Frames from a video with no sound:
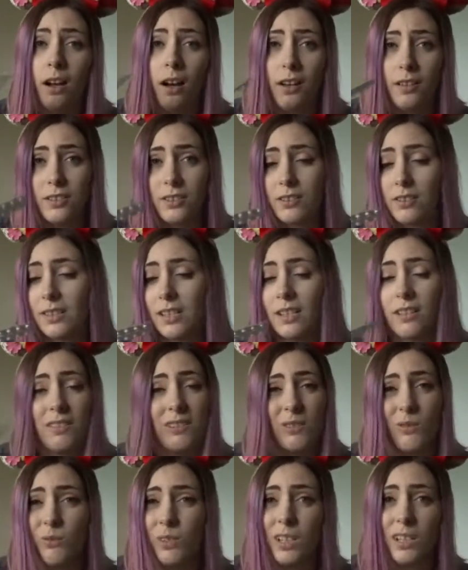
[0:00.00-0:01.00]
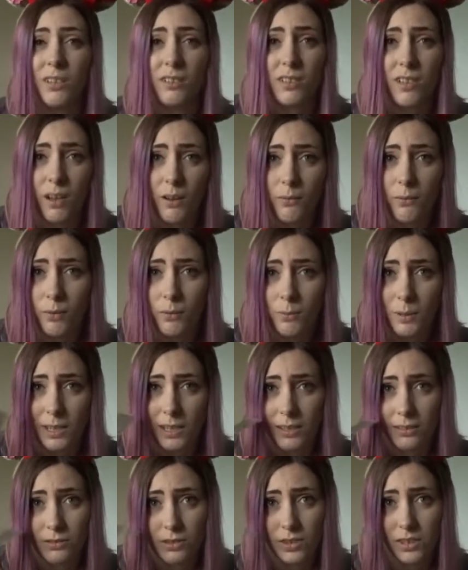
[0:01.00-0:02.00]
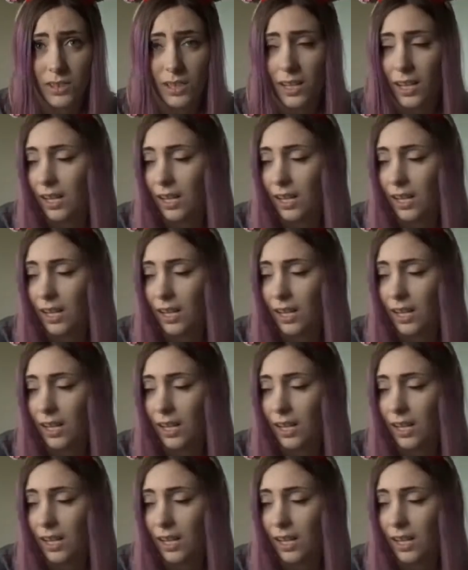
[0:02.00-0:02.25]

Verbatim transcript: I just think these are really good to have with me, just in